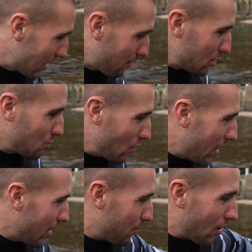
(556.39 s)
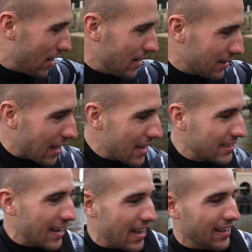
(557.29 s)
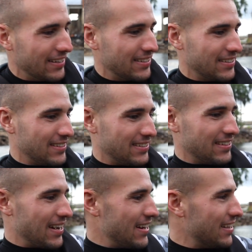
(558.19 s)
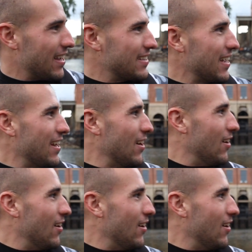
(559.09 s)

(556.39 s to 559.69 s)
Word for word: that was weird, bro. I didn't like that. I didn't like that at